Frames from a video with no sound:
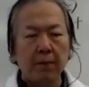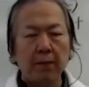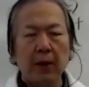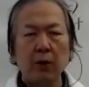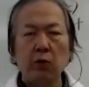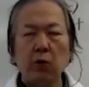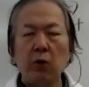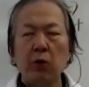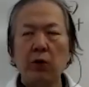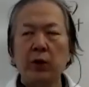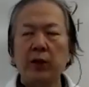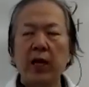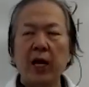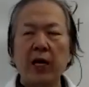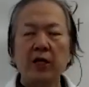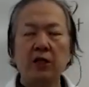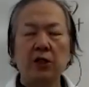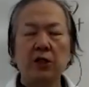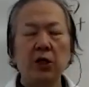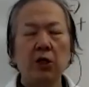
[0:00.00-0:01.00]
But we will
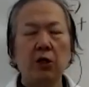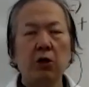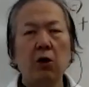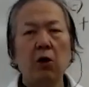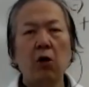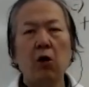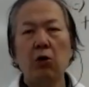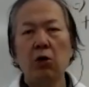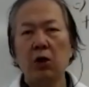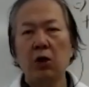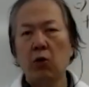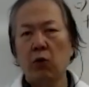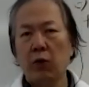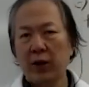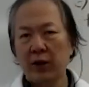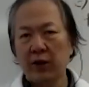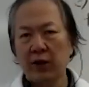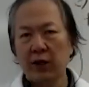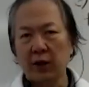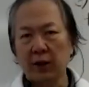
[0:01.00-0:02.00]
test you only
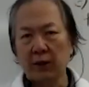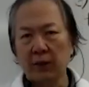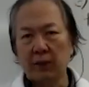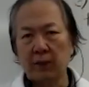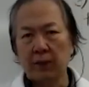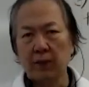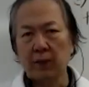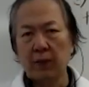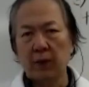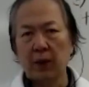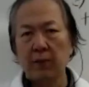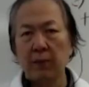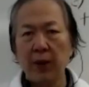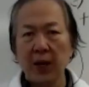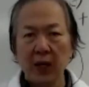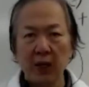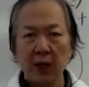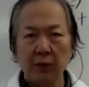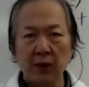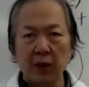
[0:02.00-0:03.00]
one thing.
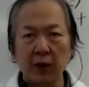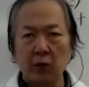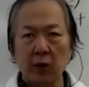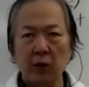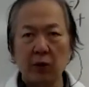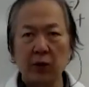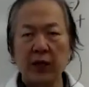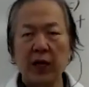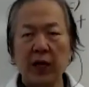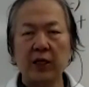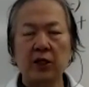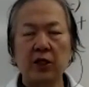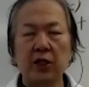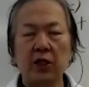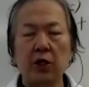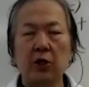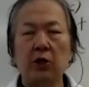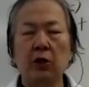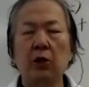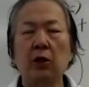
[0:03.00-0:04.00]
Maybe we will test
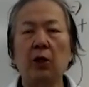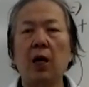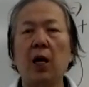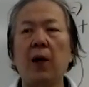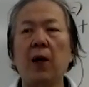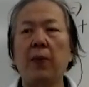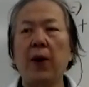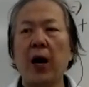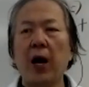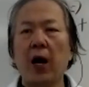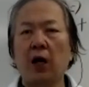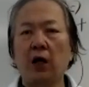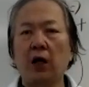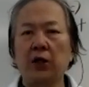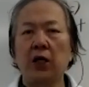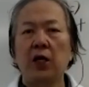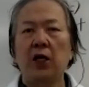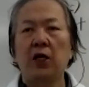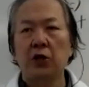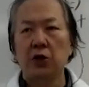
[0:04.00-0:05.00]
you
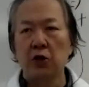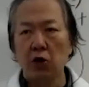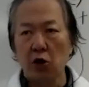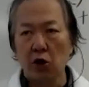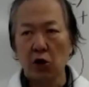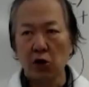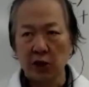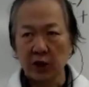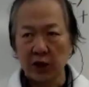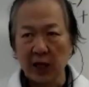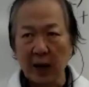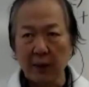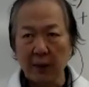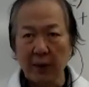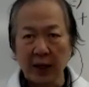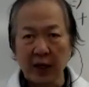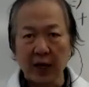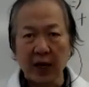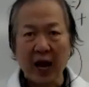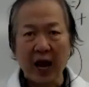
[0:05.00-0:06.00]
about your
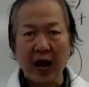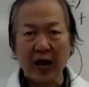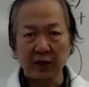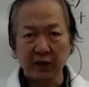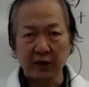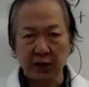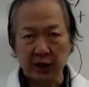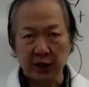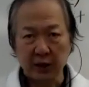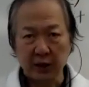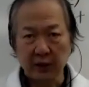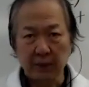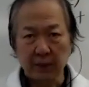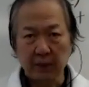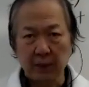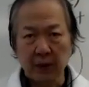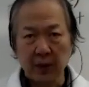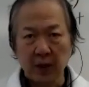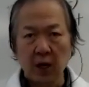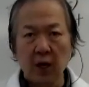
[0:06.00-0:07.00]
stomach acid.
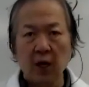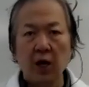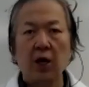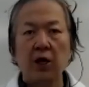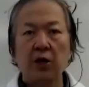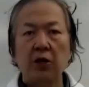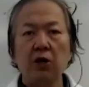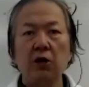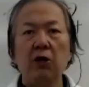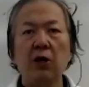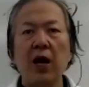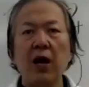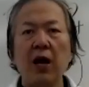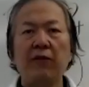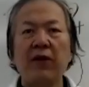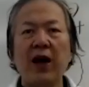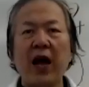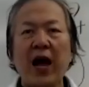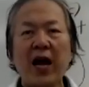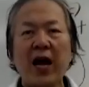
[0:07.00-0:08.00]
You
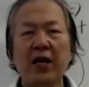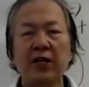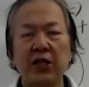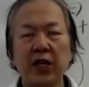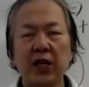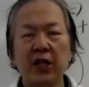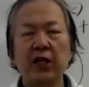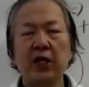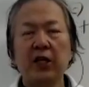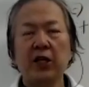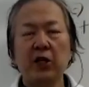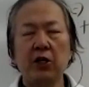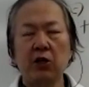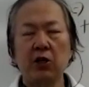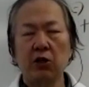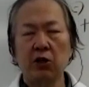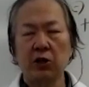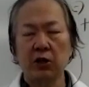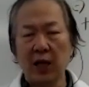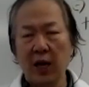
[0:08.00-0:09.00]
have acid in
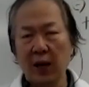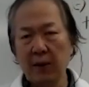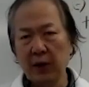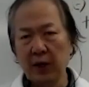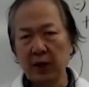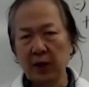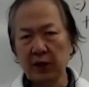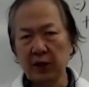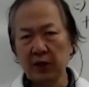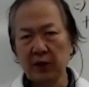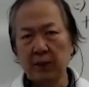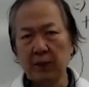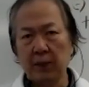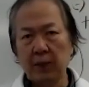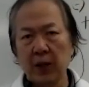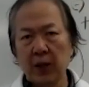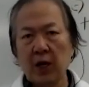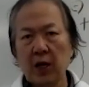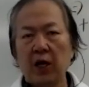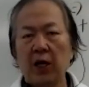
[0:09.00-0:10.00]
your stomachs.
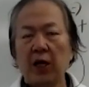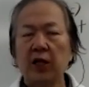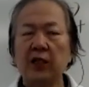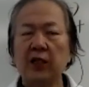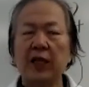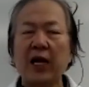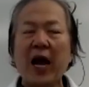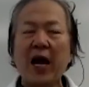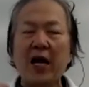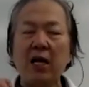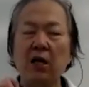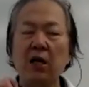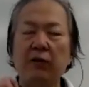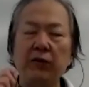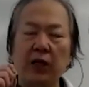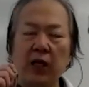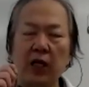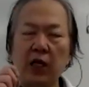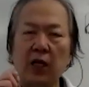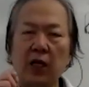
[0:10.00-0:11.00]
It's kind
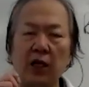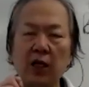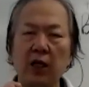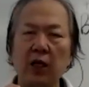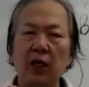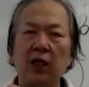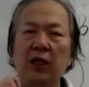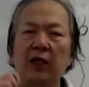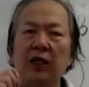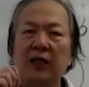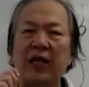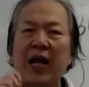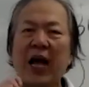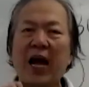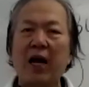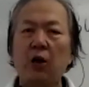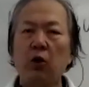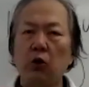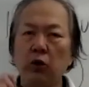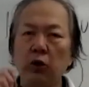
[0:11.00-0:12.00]
of the
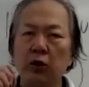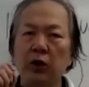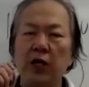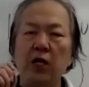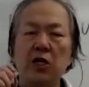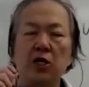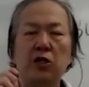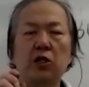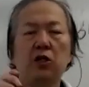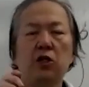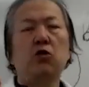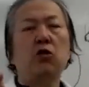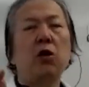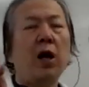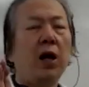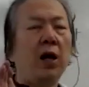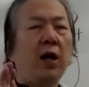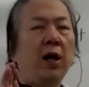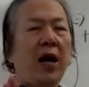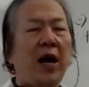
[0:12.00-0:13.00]
dilute
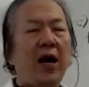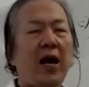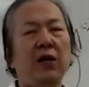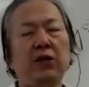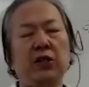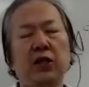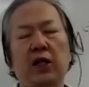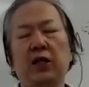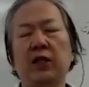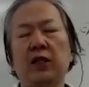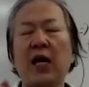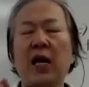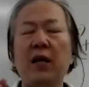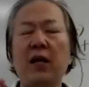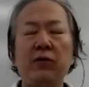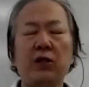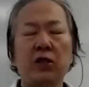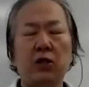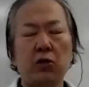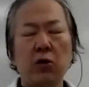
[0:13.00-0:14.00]
strong acid. It's kind
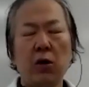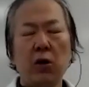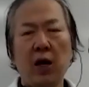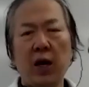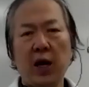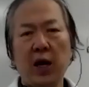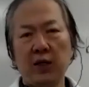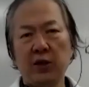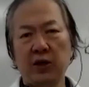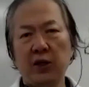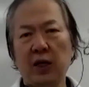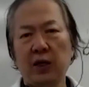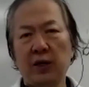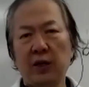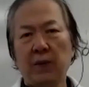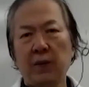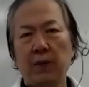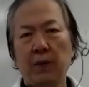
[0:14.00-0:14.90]
of a strong acid.